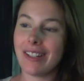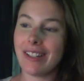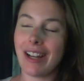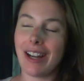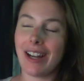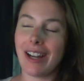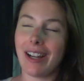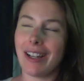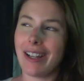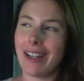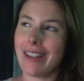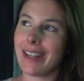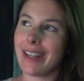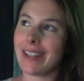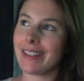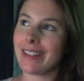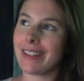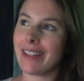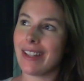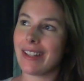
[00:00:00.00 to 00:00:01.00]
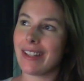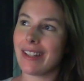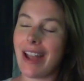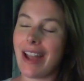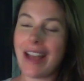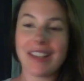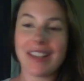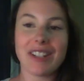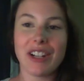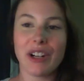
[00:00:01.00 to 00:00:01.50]
I think it says
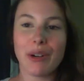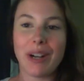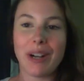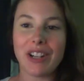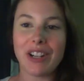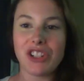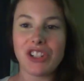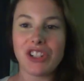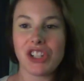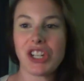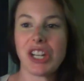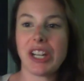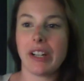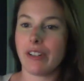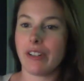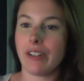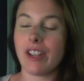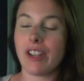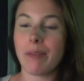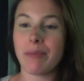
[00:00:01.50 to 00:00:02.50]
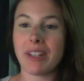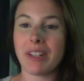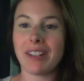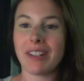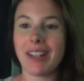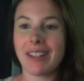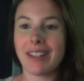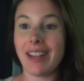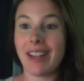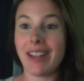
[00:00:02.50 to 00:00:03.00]
ask your question here or something
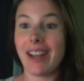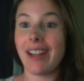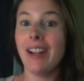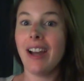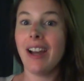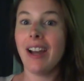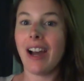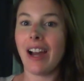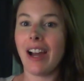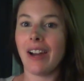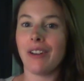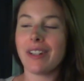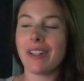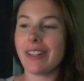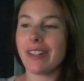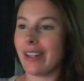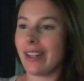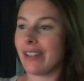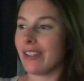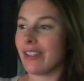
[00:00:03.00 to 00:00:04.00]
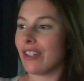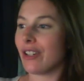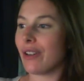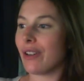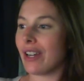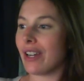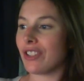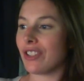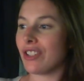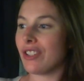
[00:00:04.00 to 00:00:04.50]
like that. I always answer
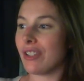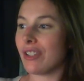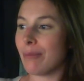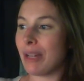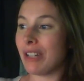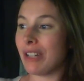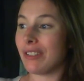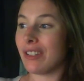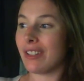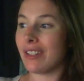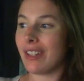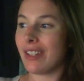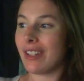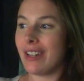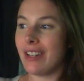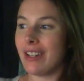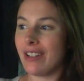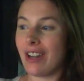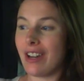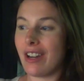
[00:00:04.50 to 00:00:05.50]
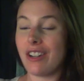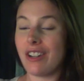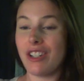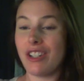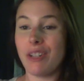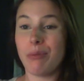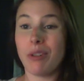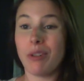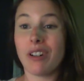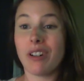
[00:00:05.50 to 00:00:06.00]
questions about the study
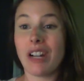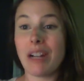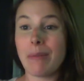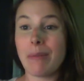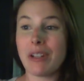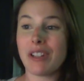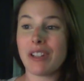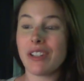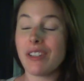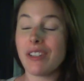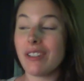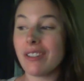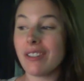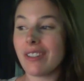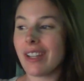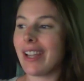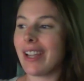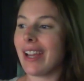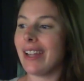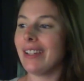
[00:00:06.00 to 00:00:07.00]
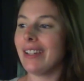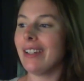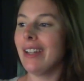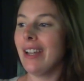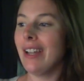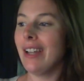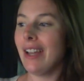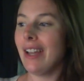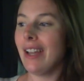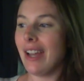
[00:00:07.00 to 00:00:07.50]
strategy program as soon as I can,
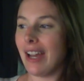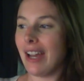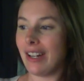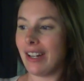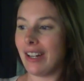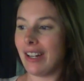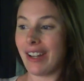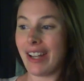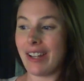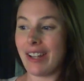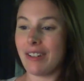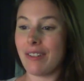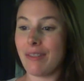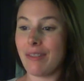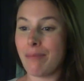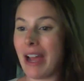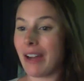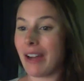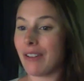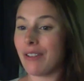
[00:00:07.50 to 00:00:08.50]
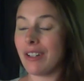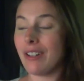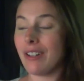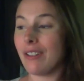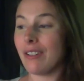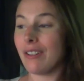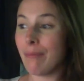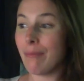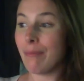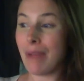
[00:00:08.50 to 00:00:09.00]
and I'll get back
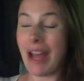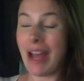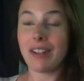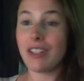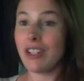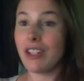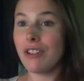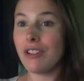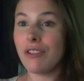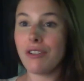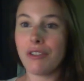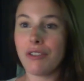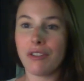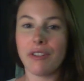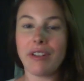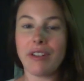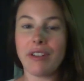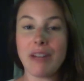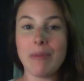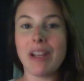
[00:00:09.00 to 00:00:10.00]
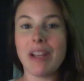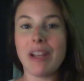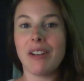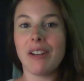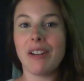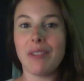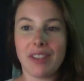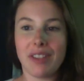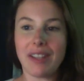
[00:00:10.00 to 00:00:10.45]
to you through email with